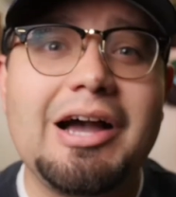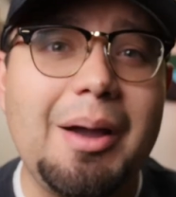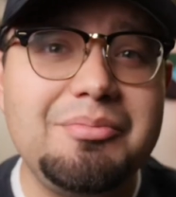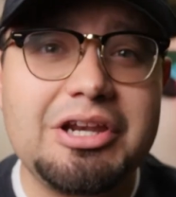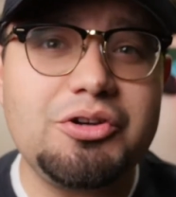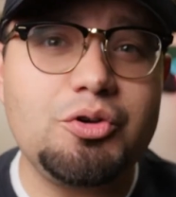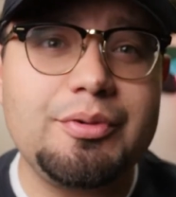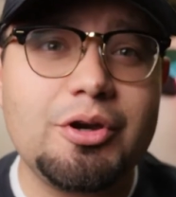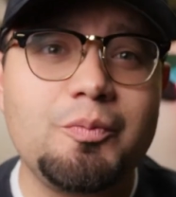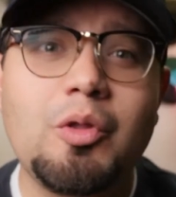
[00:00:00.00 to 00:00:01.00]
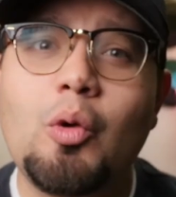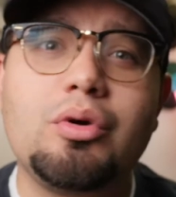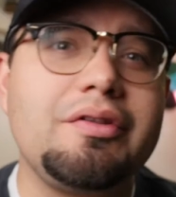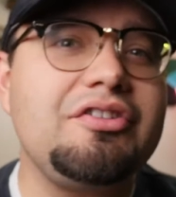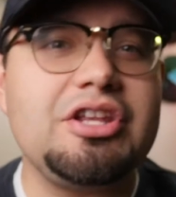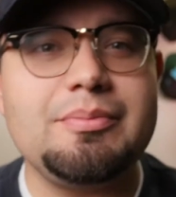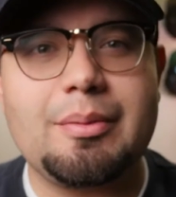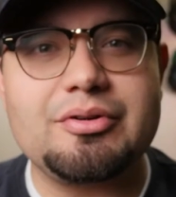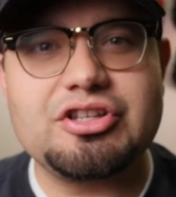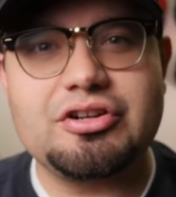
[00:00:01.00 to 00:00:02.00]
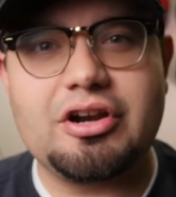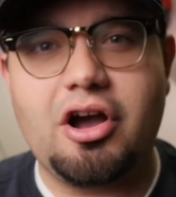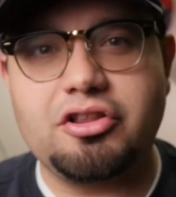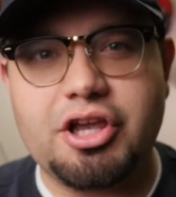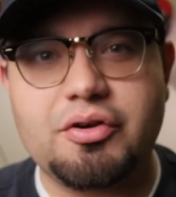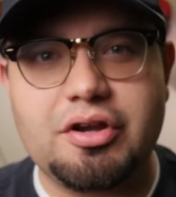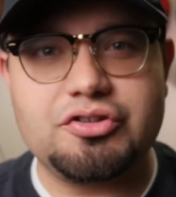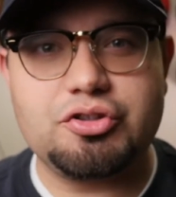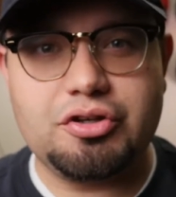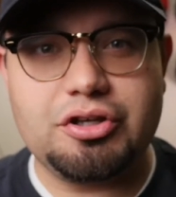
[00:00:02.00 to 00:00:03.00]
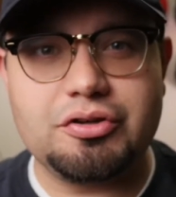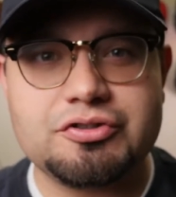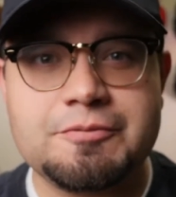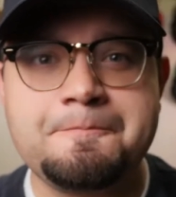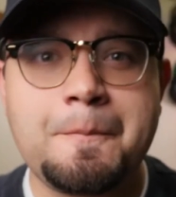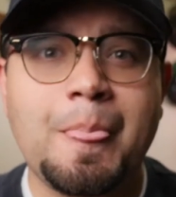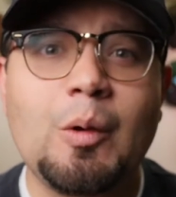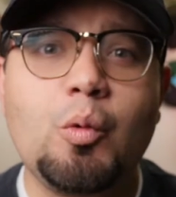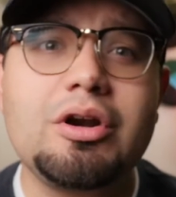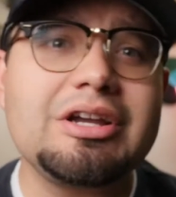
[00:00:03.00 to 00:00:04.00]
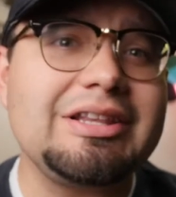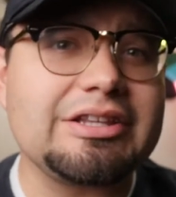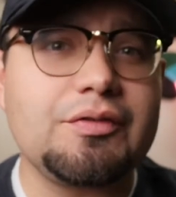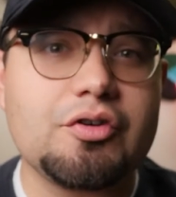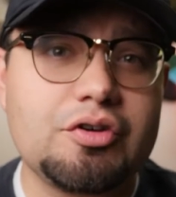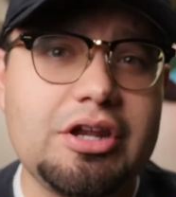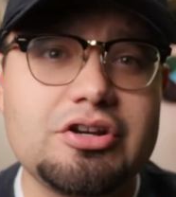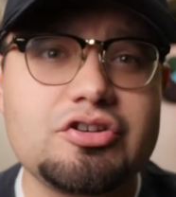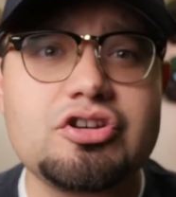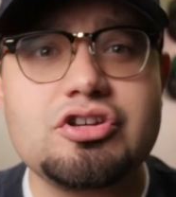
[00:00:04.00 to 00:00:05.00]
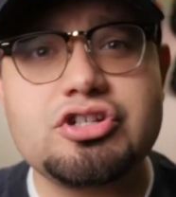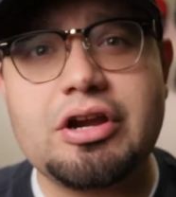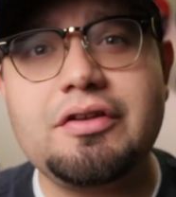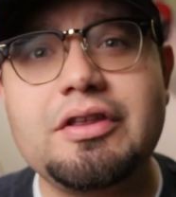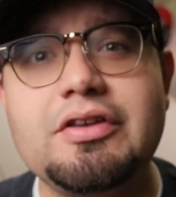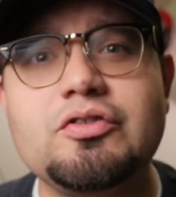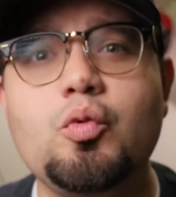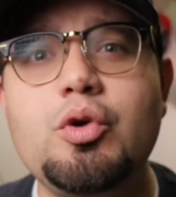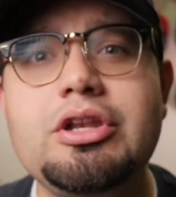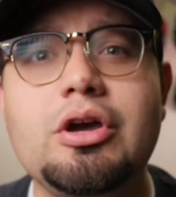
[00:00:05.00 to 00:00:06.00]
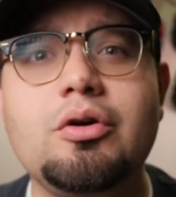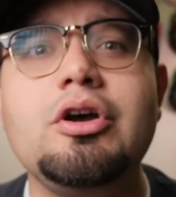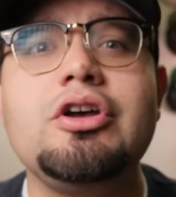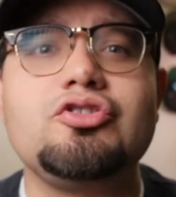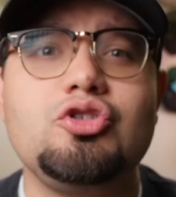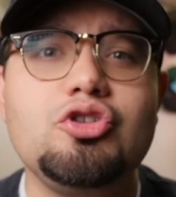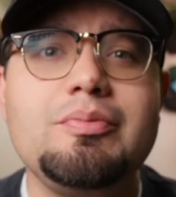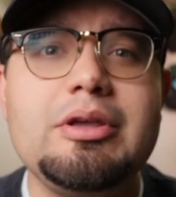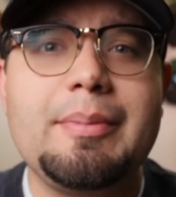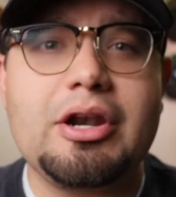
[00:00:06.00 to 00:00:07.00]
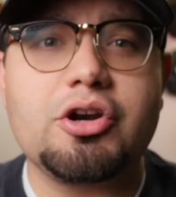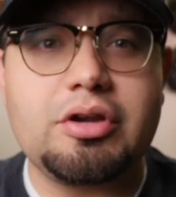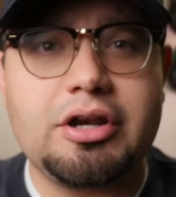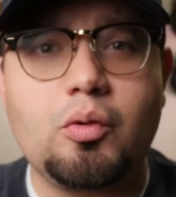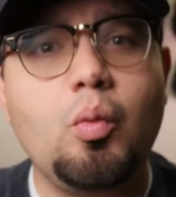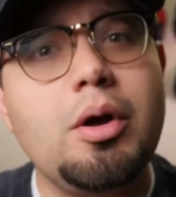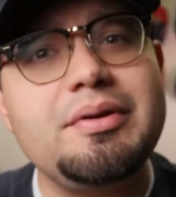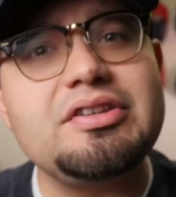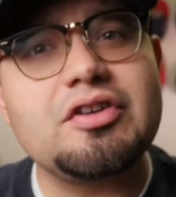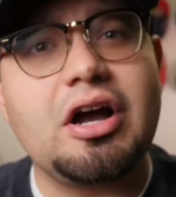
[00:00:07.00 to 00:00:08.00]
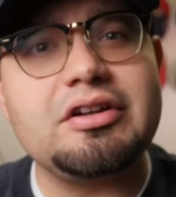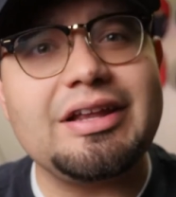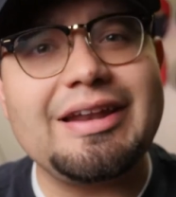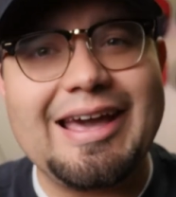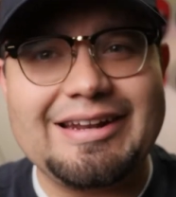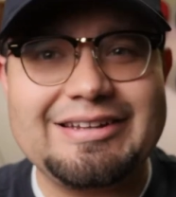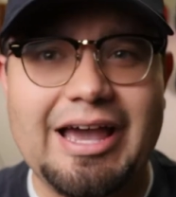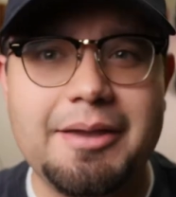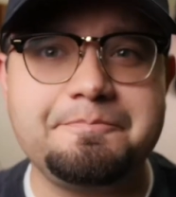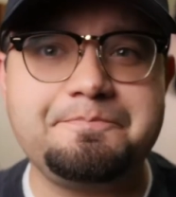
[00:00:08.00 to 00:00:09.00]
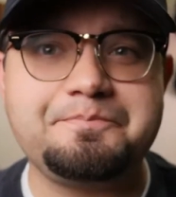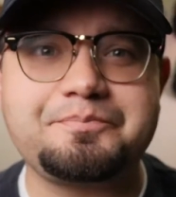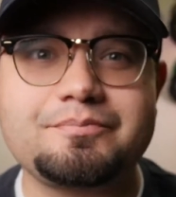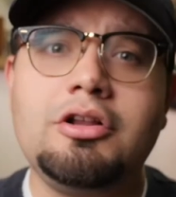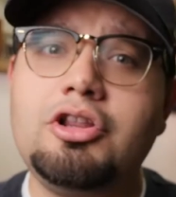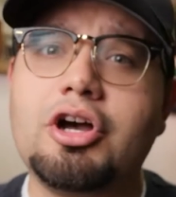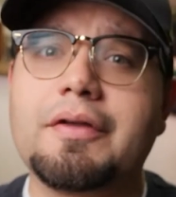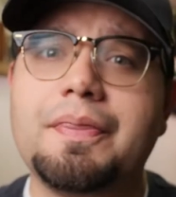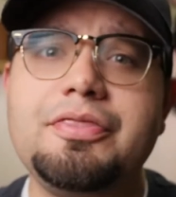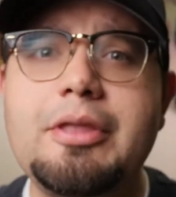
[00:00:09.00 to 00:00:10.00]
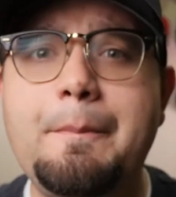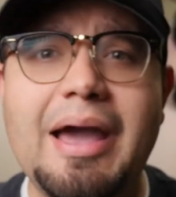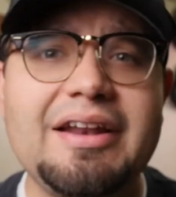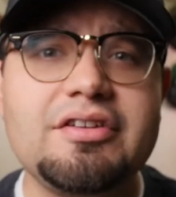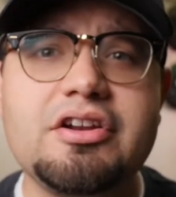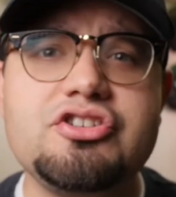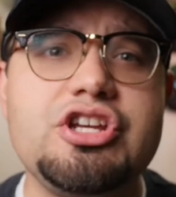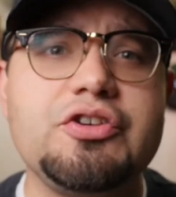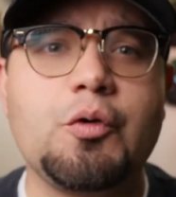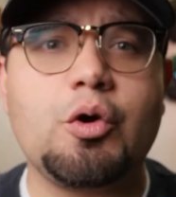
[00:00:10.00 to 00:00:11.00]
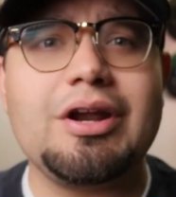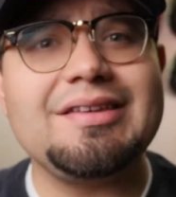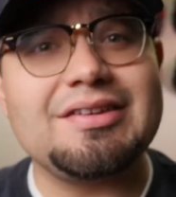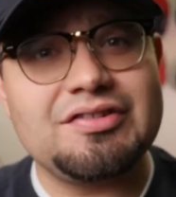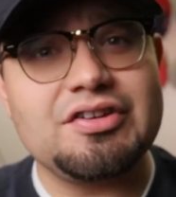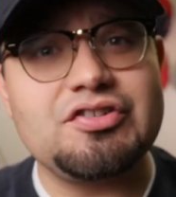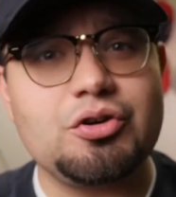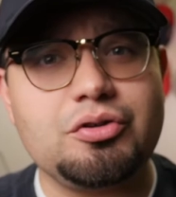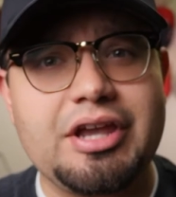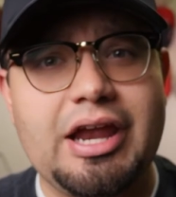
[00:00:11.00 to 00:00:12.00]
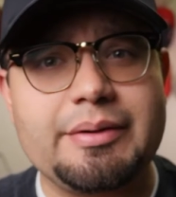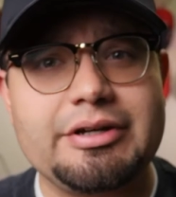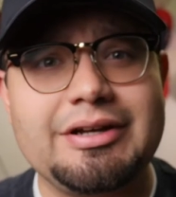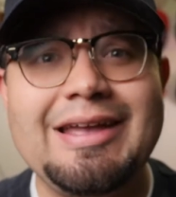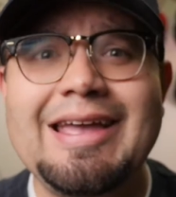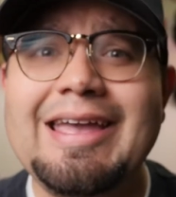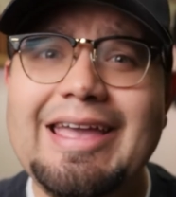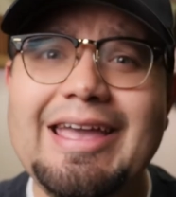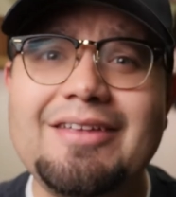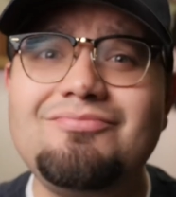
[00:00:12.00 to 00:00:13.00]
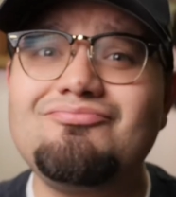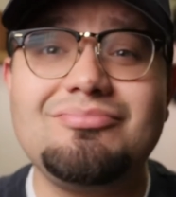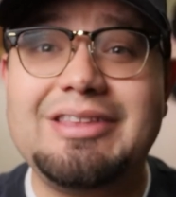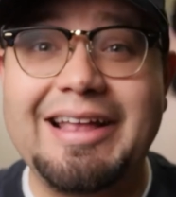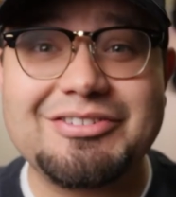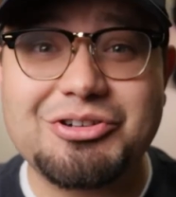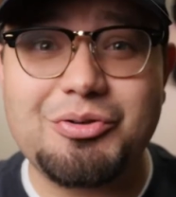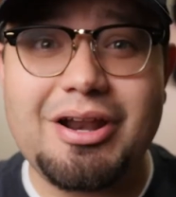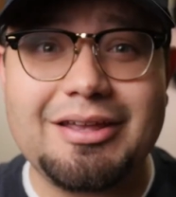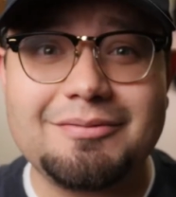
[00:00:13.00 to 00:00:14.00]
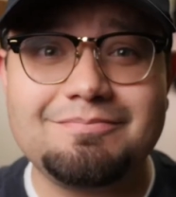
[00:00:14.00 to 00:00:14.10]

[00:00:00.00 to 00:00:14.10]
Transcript: I'm Danny Rubio, one of the team members here at Online Creator Studios. We're a collective of creators sharing things we know so you can be a better creator one piece of content at a time. Look, the Panasonic GH4 is a 6-year-old camera, and that's great.